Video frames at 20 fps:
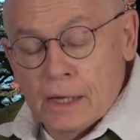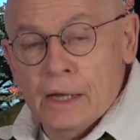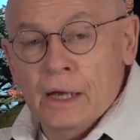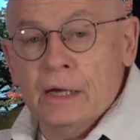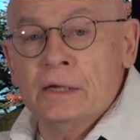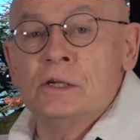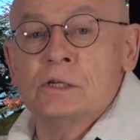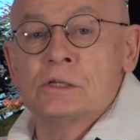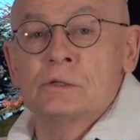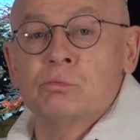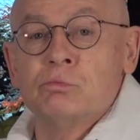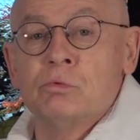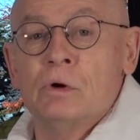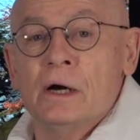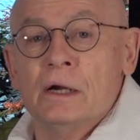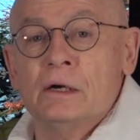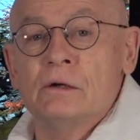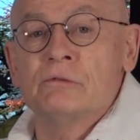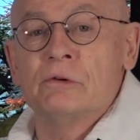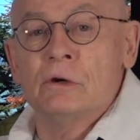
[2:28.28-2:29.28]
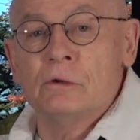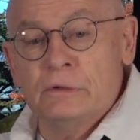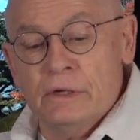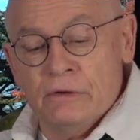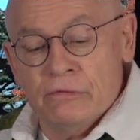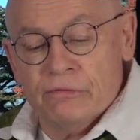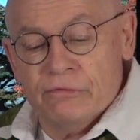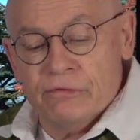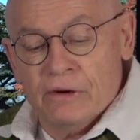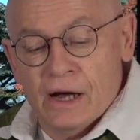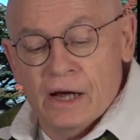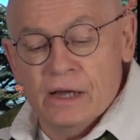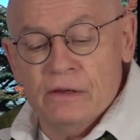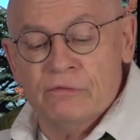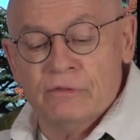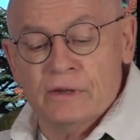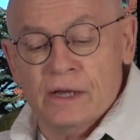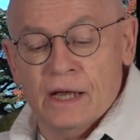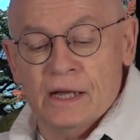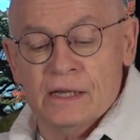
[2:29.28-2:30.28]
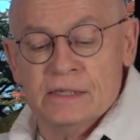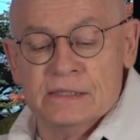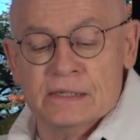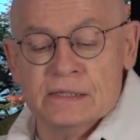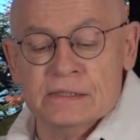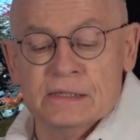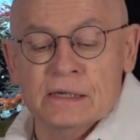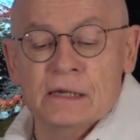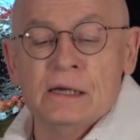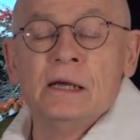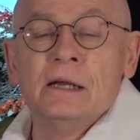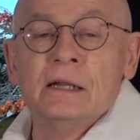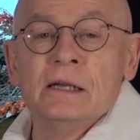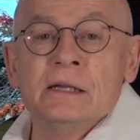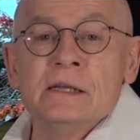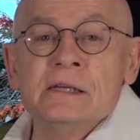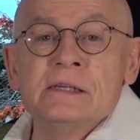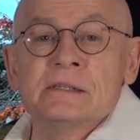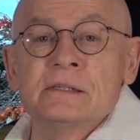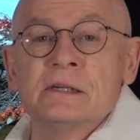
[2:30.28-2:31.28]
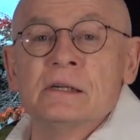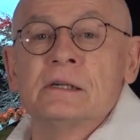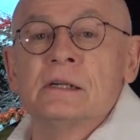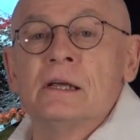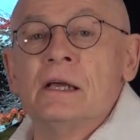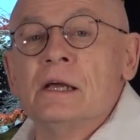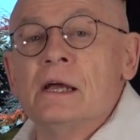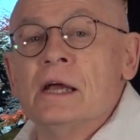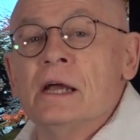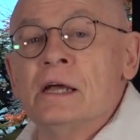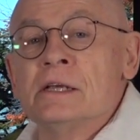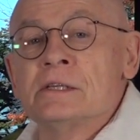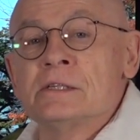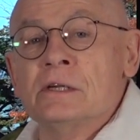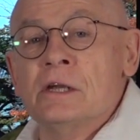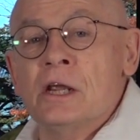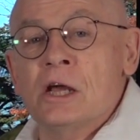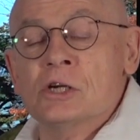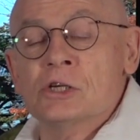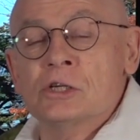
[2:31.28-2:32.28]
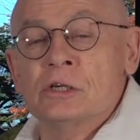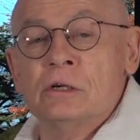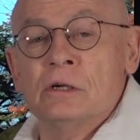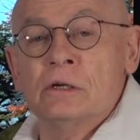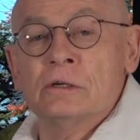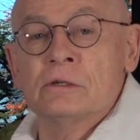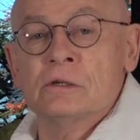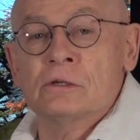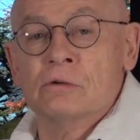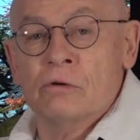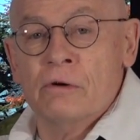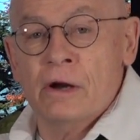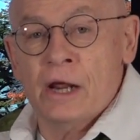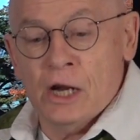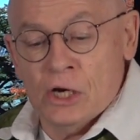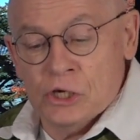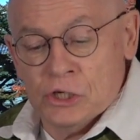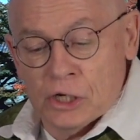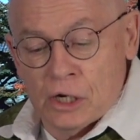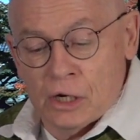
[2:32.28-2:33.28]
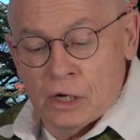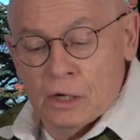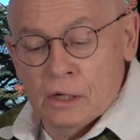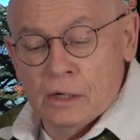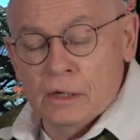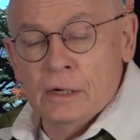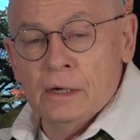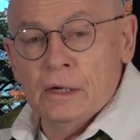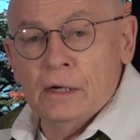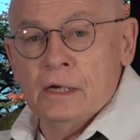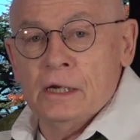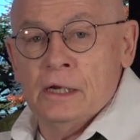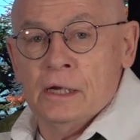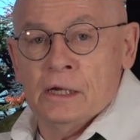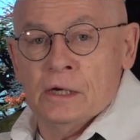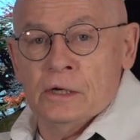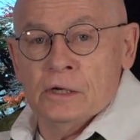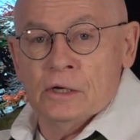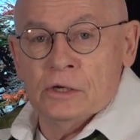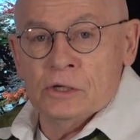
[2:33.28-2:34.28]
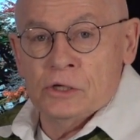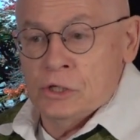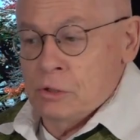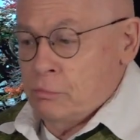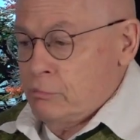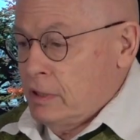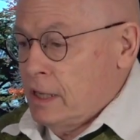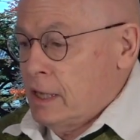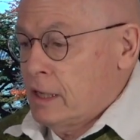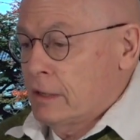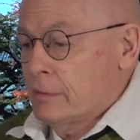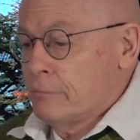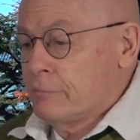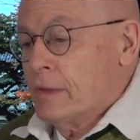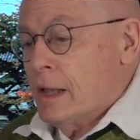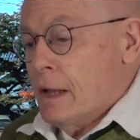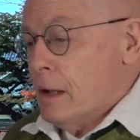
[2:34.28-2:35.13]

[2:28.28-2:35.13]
and it's one of only five castles listed as national treasure in Japan.